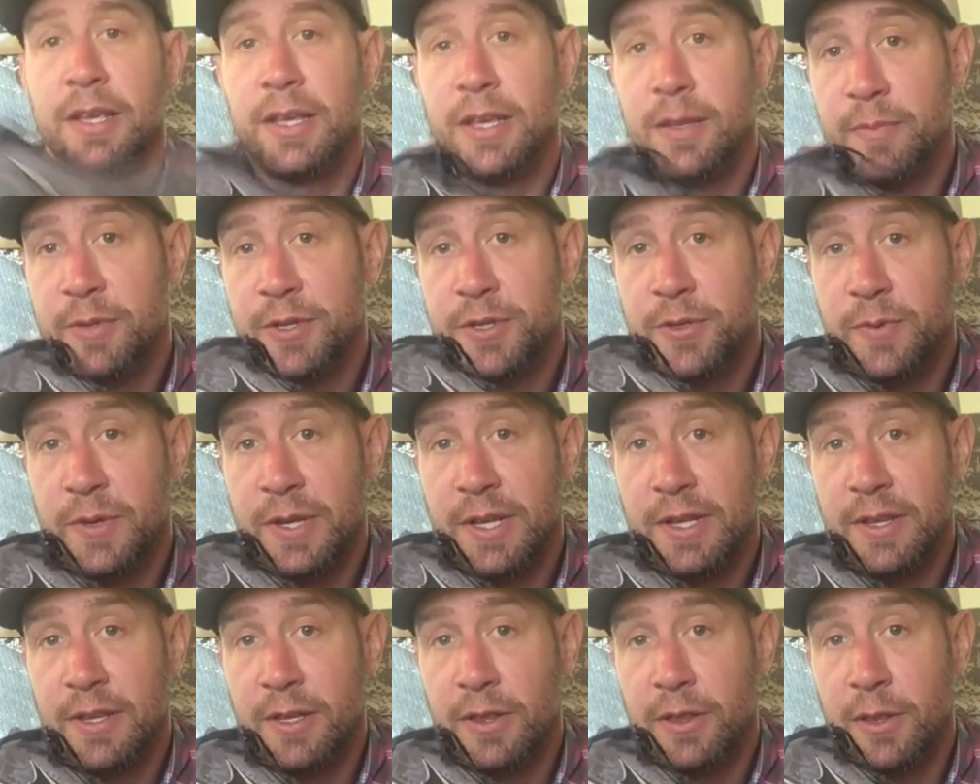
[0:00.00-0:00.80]

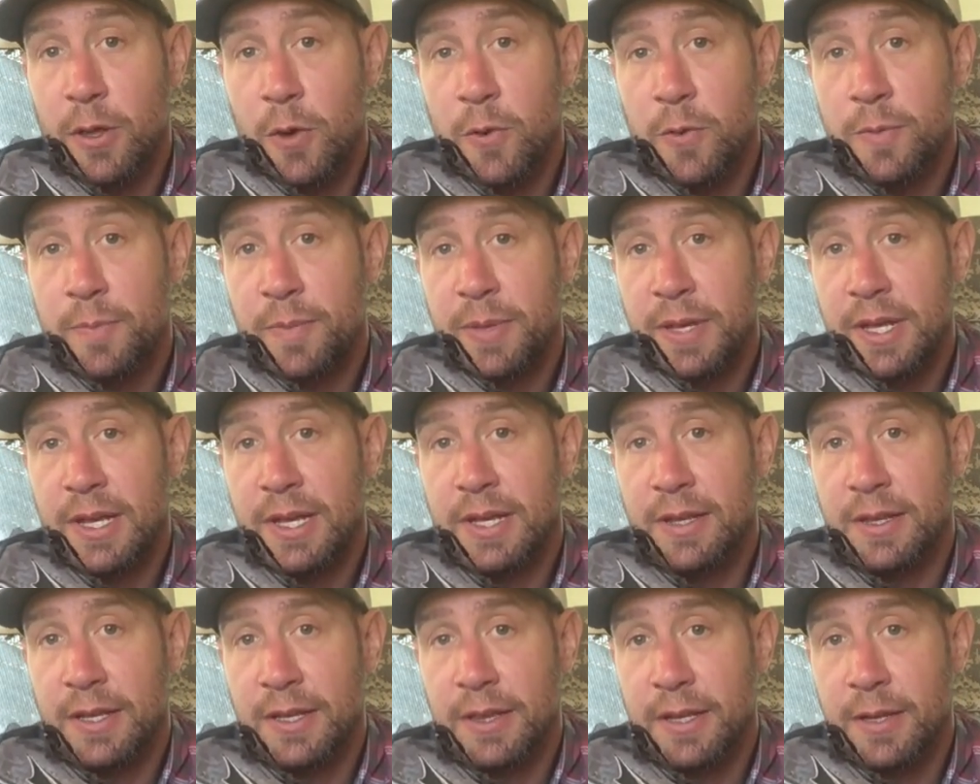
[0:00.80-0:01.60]
the Lone
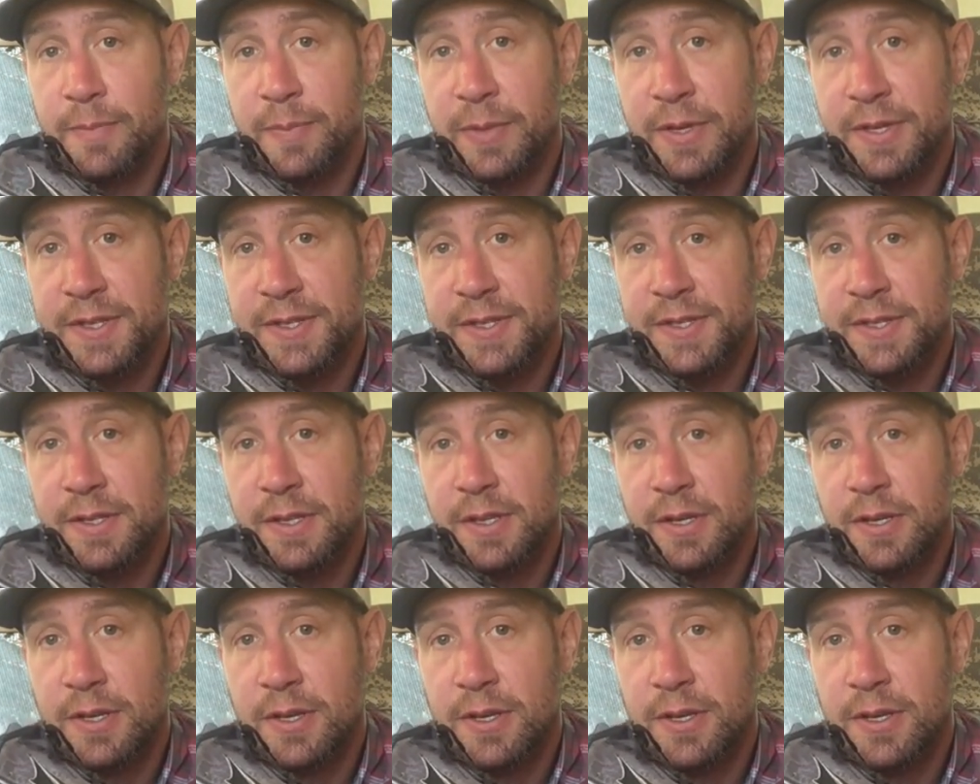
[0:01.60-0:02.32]
Peak and the Olympus.